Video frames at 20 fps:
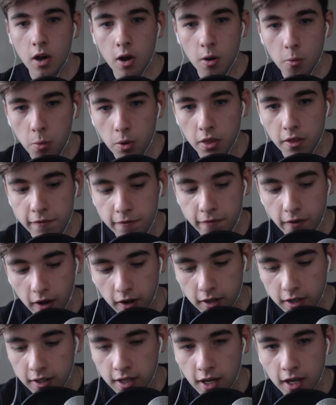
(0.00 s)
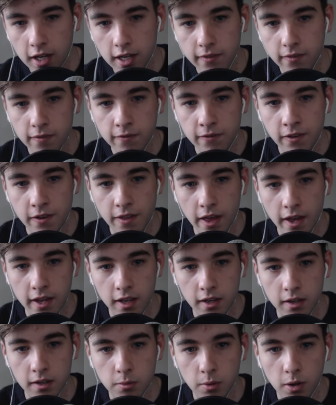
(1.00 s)
Oh, what the fuck? You can't even fit that
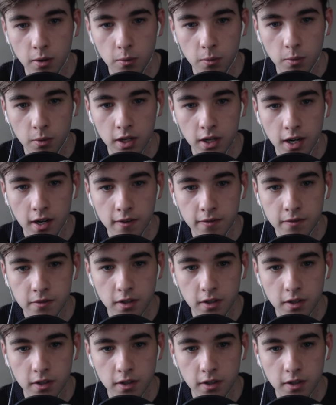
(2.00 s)
in. Well, we're going to have